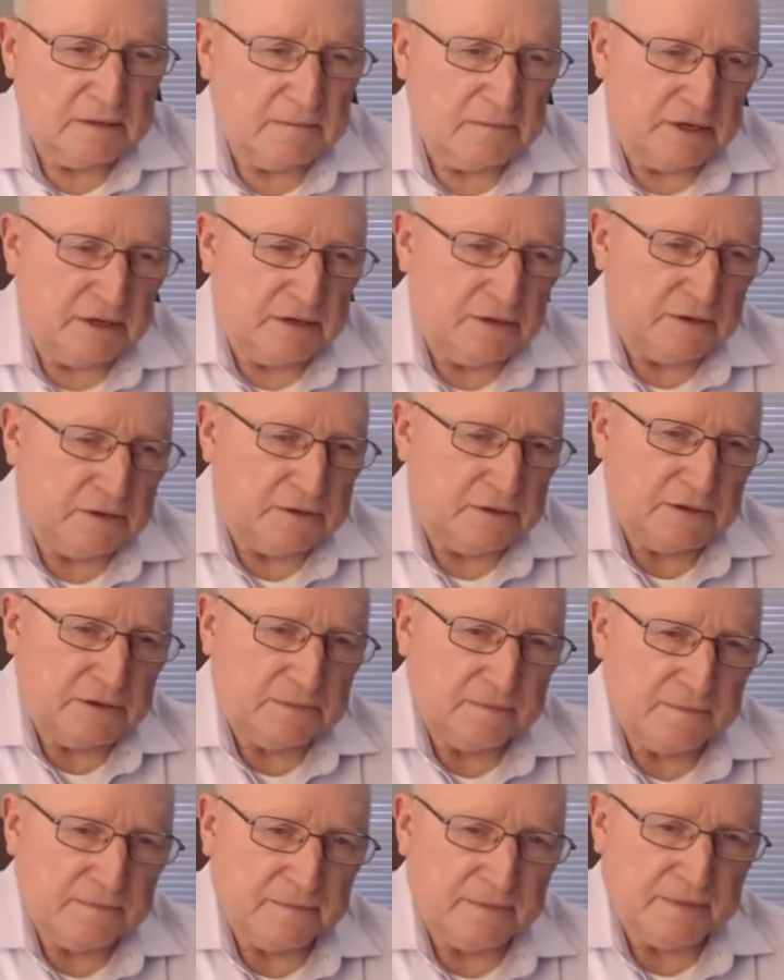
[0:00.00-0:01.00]
Because
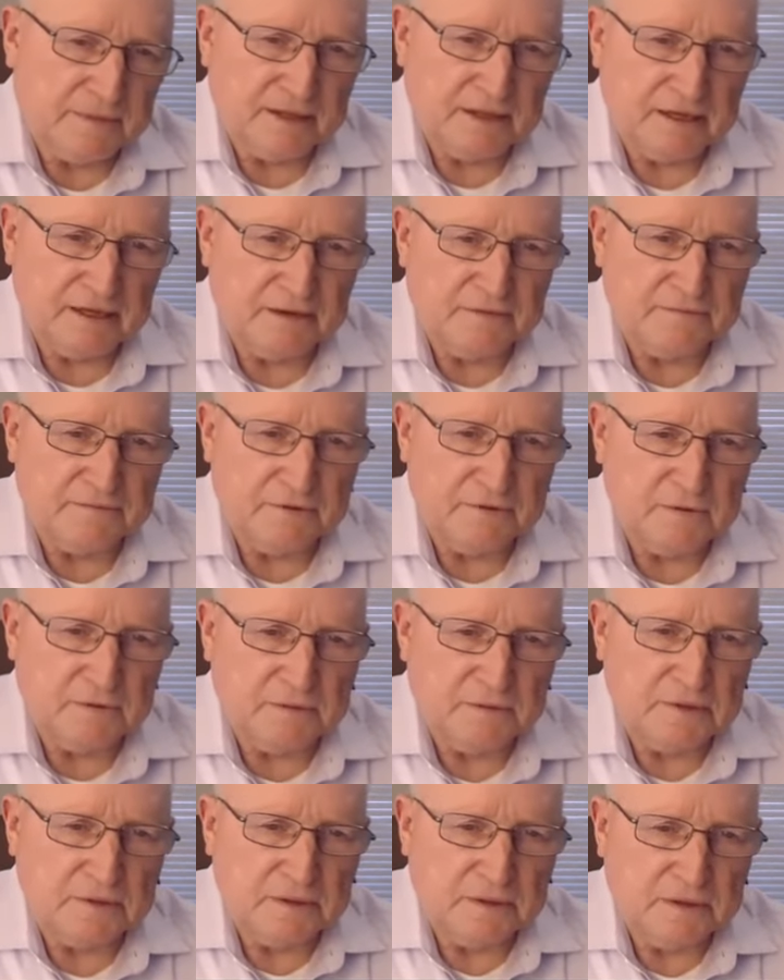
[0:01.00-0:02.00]
if
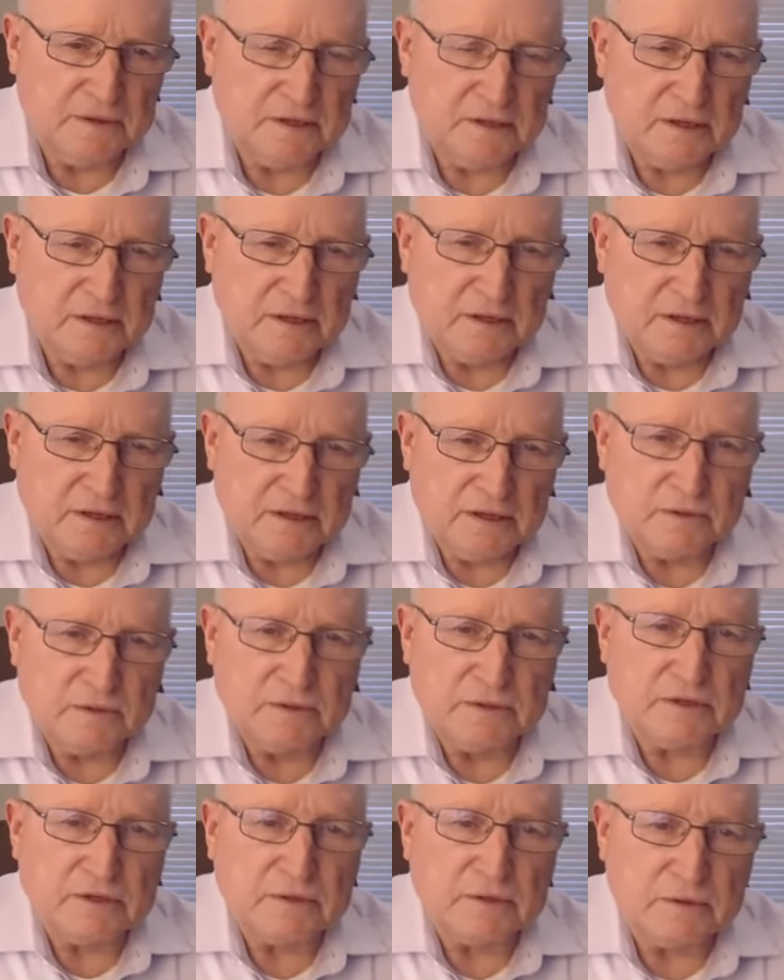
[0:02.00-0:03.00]
you
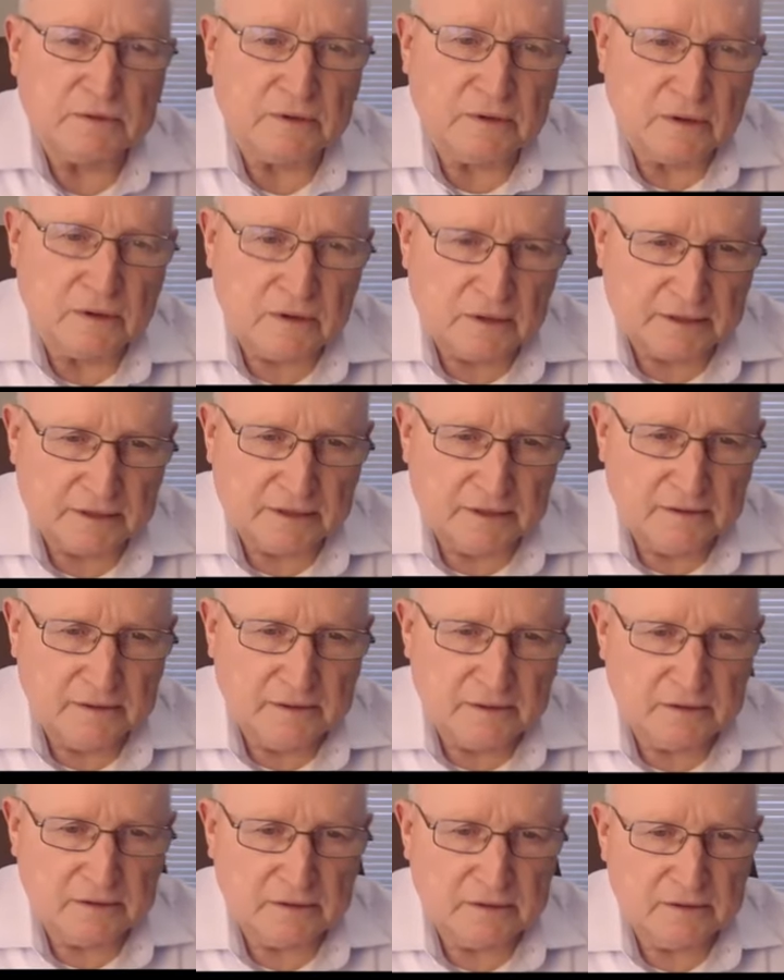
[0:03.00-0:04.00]
do it too early,